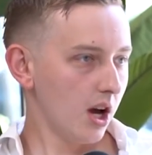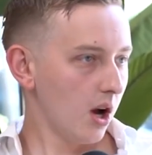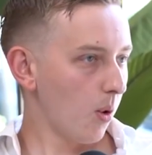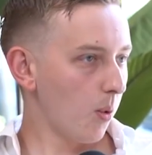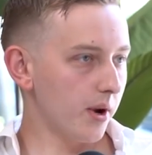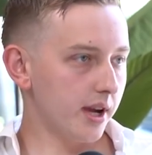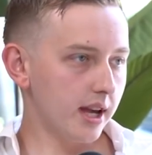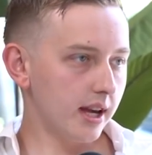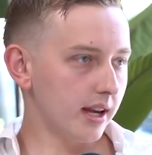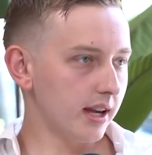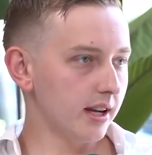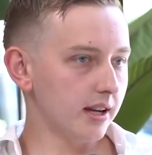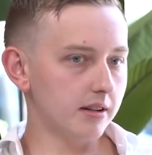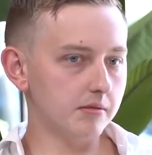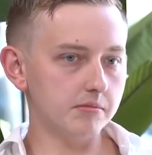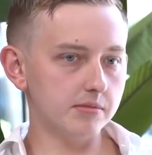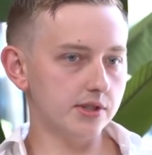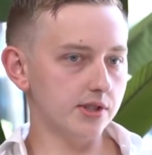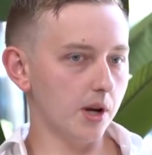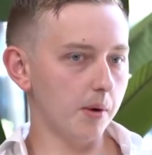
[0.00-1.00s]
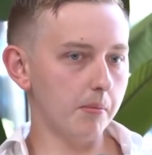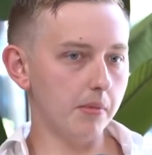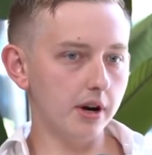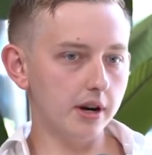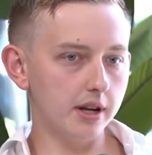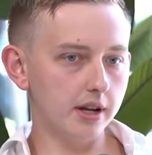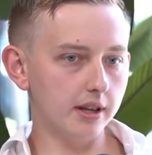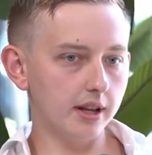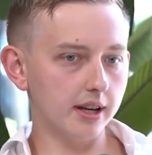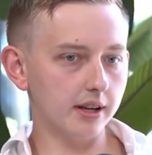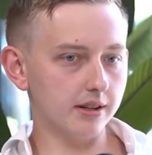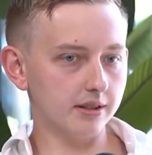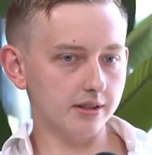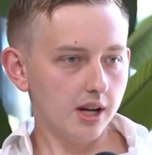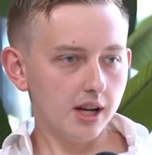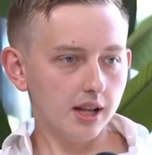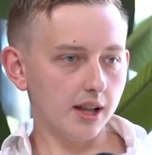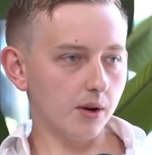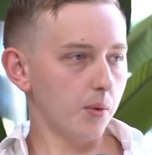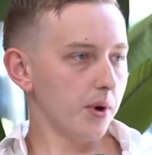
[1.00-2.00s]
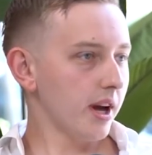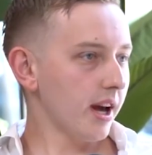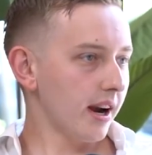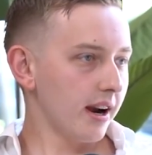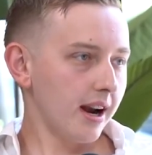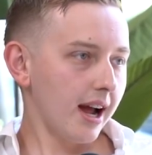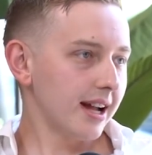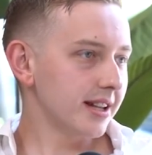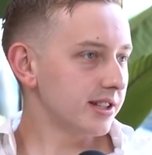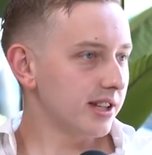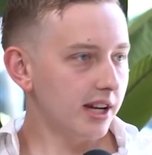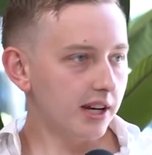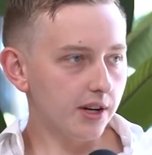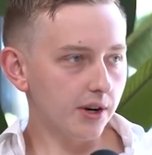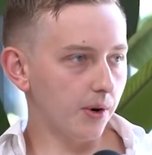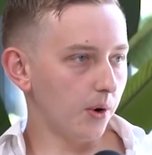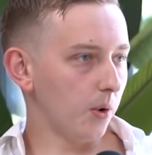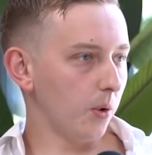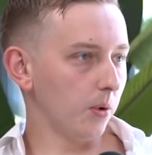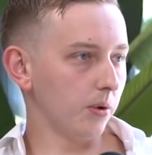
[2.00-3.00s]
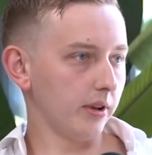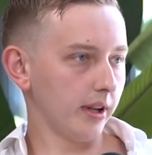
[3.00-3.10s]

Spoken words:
we can get somebody like we got a 19-year-old